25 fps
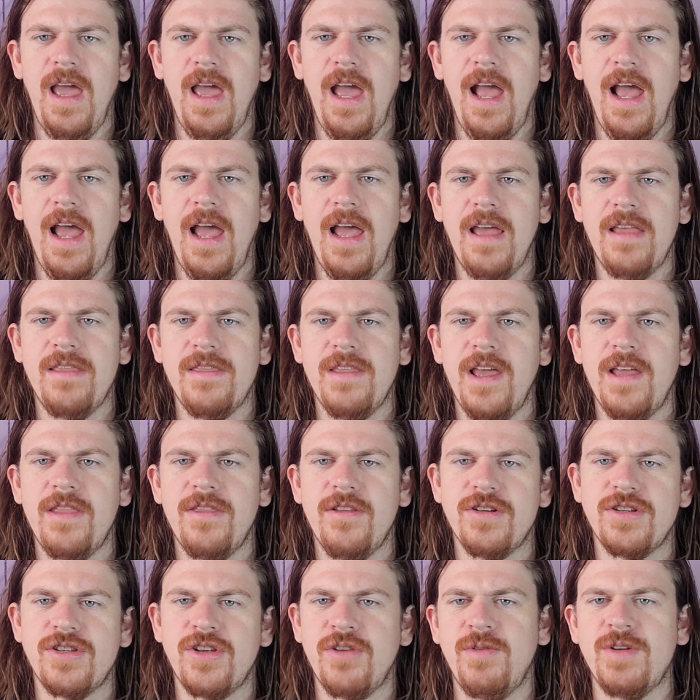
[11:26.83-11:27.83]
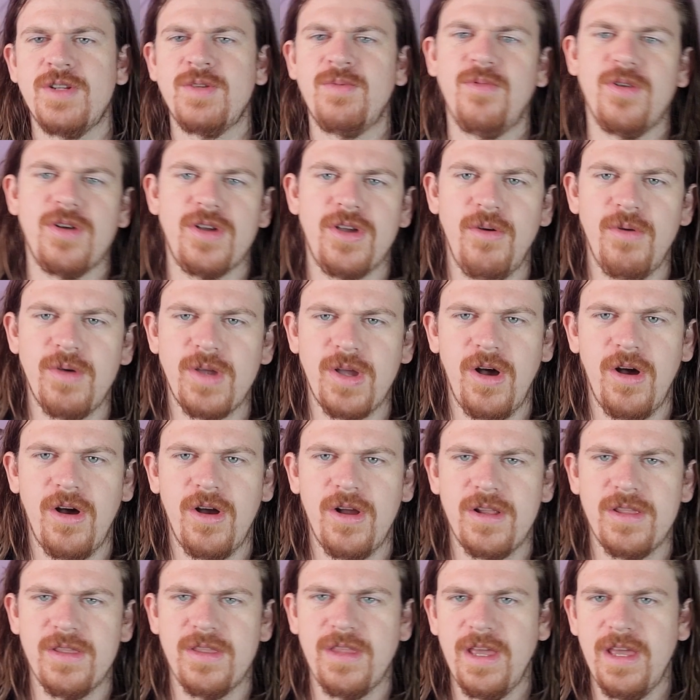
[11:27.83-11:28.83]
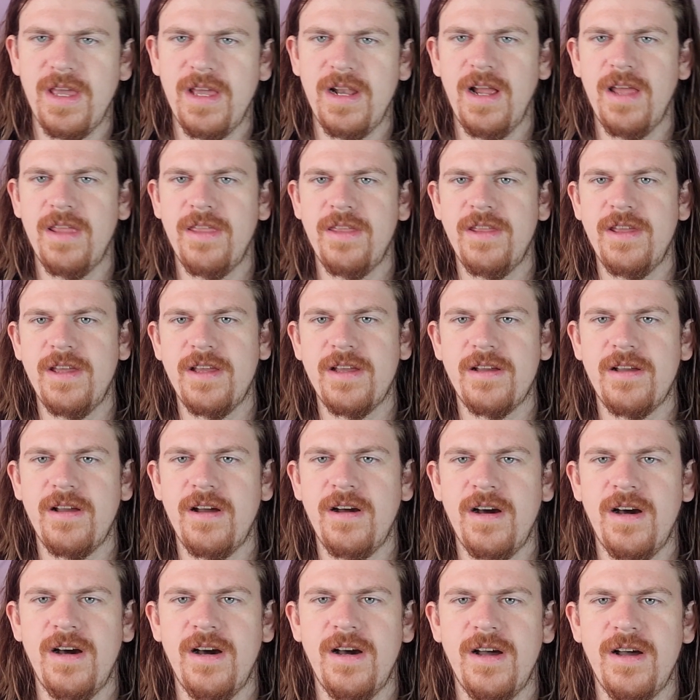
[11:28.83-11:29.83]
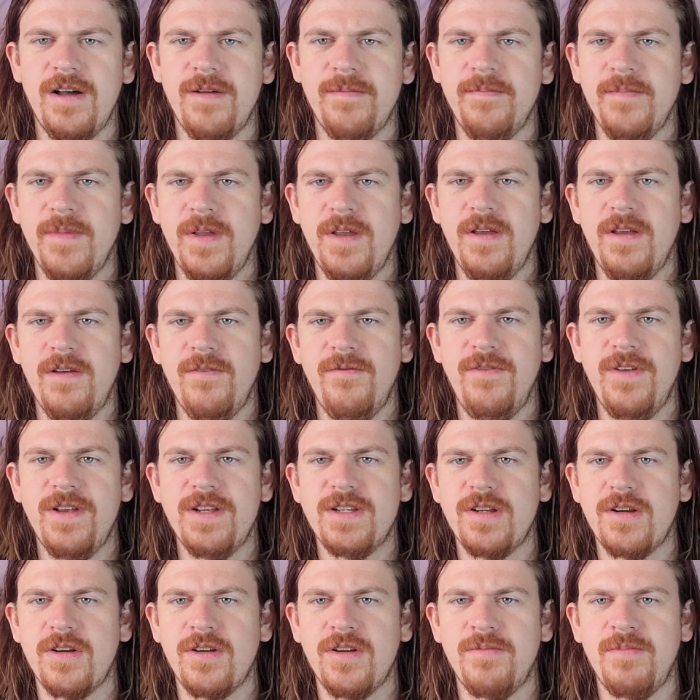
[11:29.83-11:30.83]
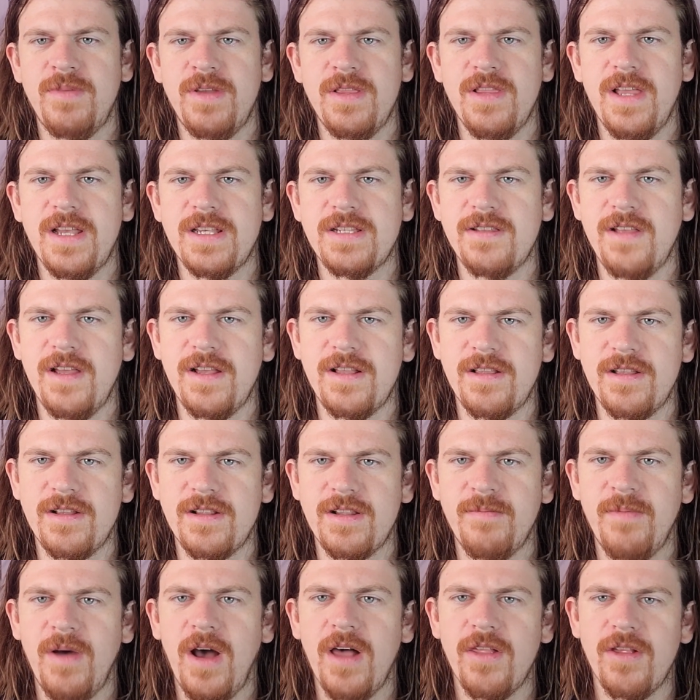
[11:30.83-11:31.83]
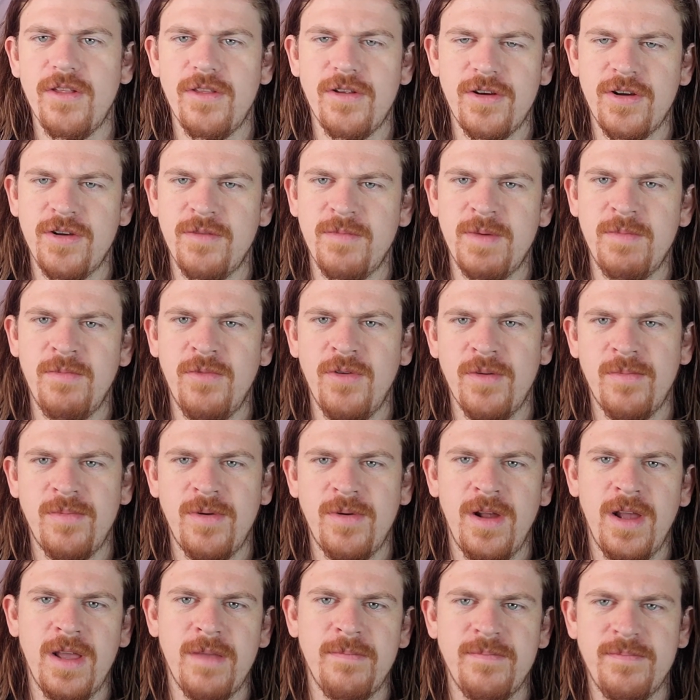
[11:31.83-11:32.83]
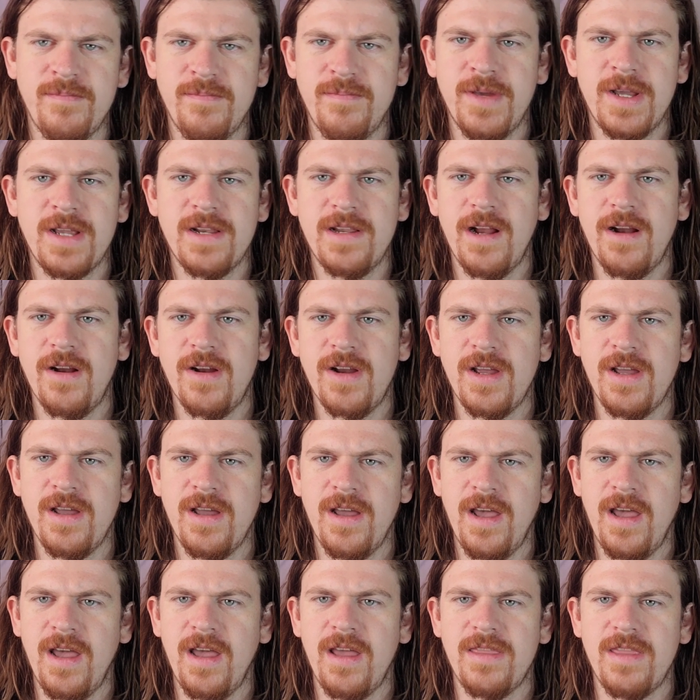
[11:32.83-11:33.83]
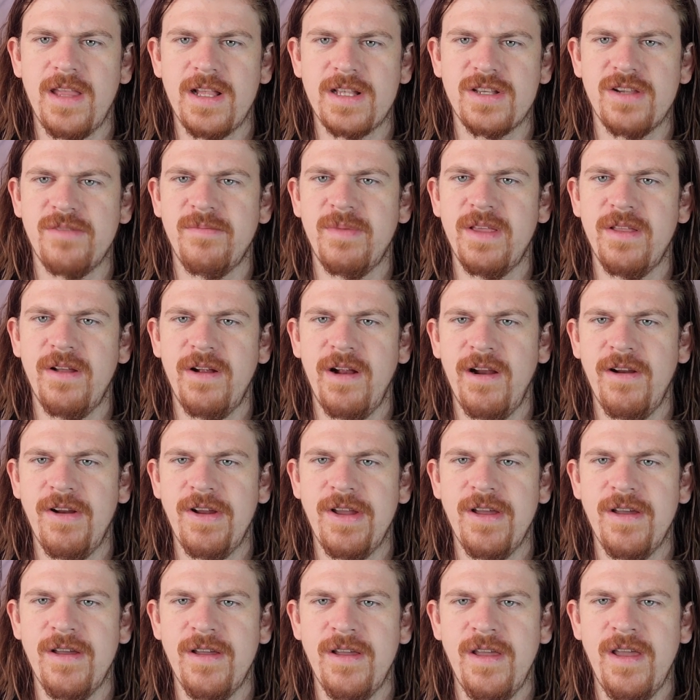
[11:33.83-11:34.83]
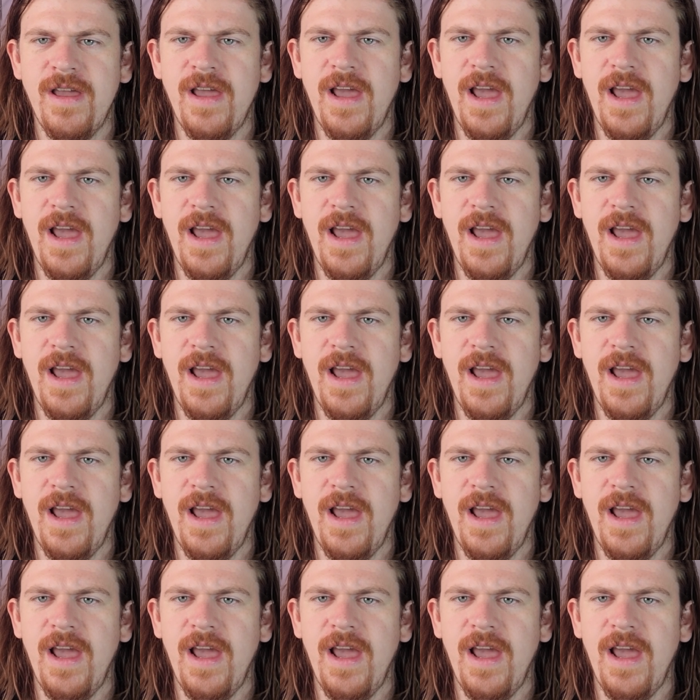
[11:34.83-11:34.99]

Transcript: And then there's so much more going on that I think fish are going to be less likely to bother. They're going to be more probably pick an area, and that's going to be their area,